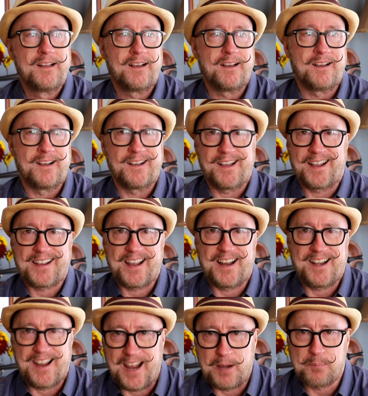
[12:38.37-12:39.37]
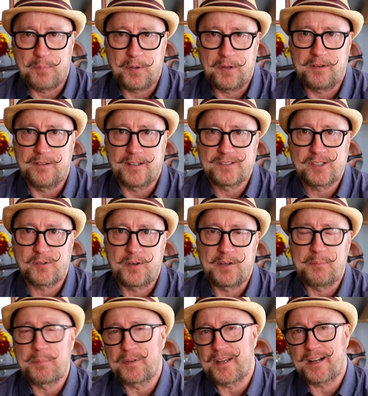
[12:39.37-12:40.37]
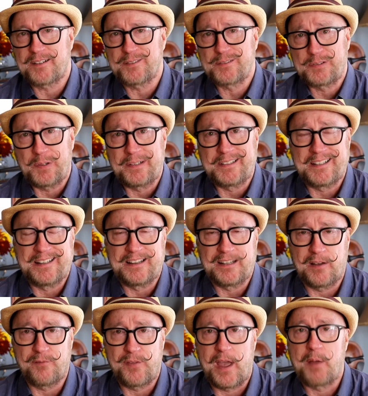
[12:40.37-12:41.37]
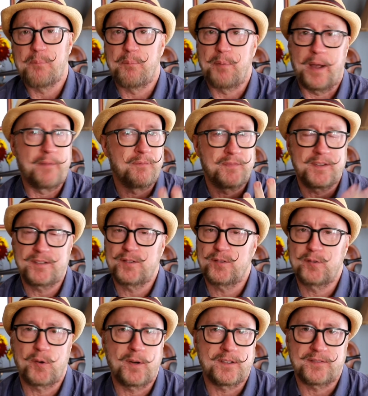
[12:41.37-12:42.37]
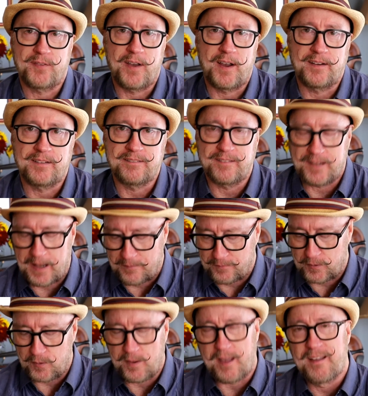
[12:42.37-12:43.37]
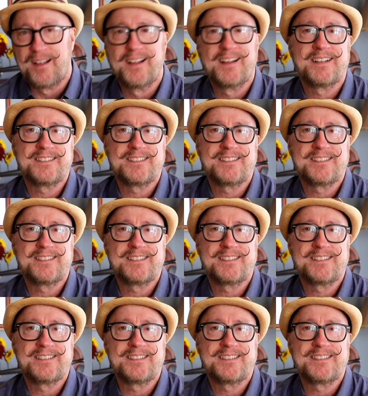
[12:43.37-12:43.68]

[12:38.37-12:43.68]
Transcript: I kind of hate putting on screen protectors, so I didn't love that, but the tutorial's fine and you have to do that.